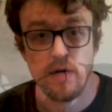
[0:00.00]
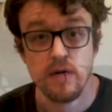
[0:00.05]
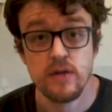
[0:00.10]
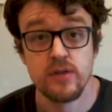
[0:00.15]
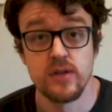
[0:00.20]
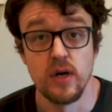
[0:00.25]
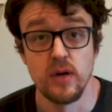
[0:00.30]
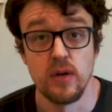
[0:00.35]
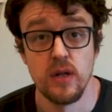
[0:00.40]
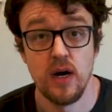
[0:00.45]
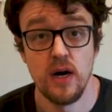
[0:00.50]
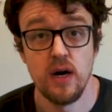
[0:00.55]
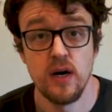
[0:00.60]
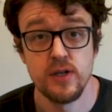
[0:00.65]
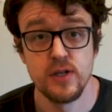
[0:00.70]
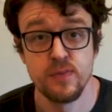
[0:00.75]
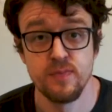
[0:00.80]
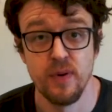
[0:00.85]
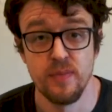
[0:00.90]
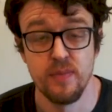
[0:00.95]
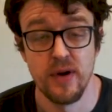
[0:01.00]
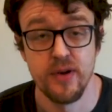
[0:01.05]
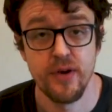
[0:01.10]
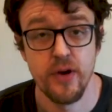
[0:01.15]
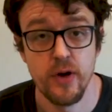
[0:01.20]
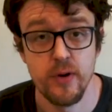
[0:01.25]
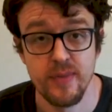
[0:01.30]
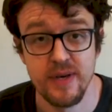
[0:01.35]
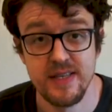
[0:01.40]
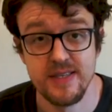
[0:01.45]
So last but by
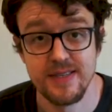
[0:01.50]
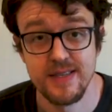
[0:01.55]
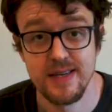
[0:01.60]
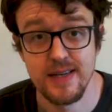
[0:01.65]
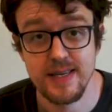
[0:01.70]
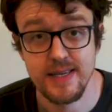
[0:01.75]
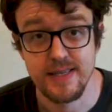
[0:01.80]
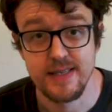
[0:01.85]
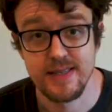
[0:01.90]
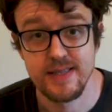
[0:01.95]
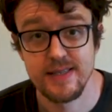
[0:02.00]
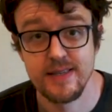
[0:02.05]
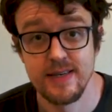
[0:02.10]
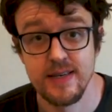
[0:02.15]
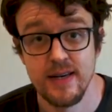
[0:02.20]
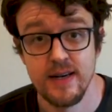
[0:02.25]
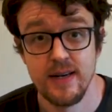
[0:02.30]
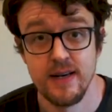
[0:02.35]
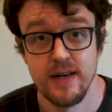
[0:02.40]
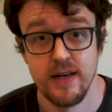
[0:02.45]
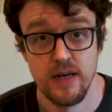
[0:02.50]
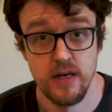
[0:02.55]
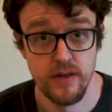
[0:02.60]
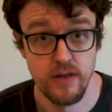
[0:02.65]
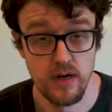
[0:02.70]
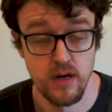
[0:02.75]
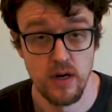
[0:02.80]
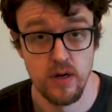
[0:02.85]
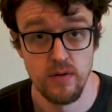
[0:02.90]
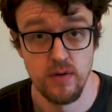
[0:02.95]
no means least in
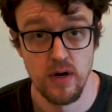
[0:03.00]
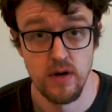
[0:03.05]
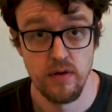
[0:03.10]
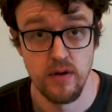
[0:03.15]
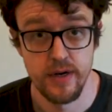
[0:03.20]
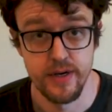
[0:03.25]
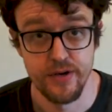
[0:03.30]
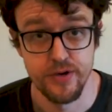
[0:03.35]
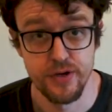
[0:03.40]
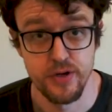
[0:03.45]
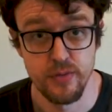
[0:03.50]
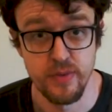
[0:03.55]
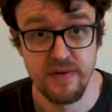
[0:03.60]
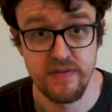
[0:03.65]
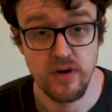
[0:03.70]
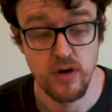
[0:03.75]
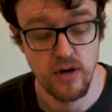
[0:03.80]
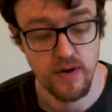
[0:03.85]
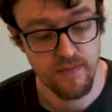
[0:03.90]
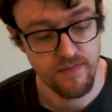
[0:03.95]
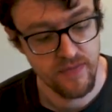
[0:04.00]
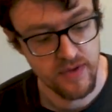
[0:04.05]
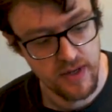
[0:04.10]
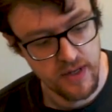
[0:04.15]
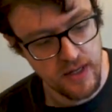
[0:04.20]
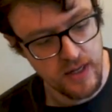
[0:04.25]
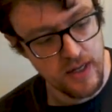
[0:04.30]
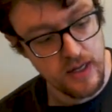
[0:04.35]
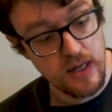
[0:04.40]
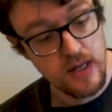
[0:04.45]
the LoRa range that we've got
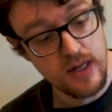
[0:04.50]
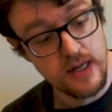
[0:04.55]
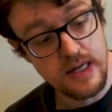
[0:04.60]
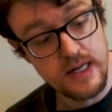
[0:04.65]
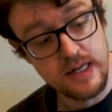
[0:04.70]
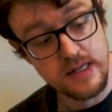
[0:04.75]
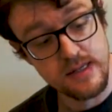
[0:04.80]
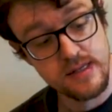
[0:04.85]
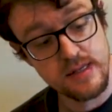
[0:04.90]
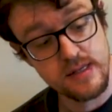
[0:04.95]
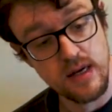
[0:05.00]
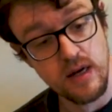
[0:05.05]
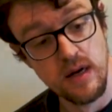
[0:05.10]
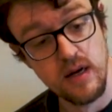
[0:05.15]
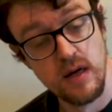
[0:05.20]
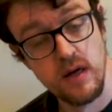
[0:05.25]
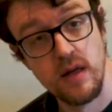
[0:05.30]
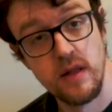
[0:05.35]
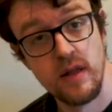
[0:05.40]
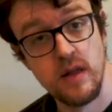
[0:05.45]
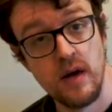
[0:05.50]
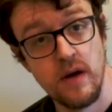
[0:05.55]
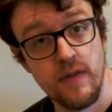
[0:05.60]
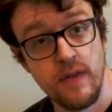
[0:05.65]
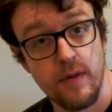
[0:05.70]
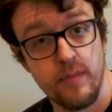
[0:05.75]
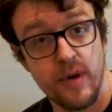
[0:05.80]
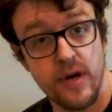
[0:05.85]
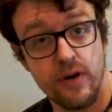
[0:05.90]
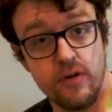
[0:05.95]
is
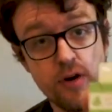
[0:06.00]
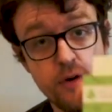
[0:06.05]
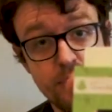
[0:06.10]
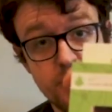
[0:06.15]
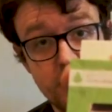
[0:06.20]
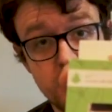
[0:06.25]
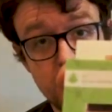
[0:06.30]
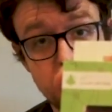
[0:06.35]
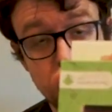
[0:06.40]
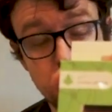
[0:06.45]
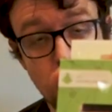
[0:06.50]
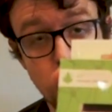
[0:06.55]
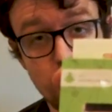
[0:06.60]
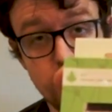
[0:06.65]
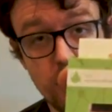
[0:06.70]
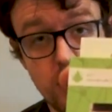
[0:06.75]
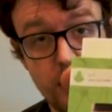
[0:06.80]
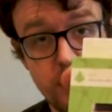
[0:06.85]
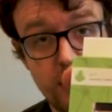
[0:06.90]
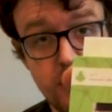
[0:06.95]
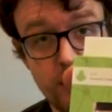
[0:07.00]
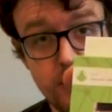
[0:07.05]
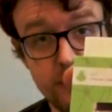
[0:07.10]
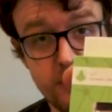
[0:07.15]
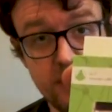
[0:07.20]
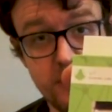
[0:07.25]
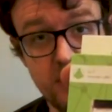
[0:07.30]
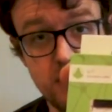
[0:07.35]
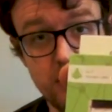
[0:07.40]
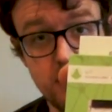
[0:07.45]
the MicroBit LoRa
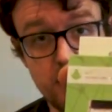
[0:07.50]
Node.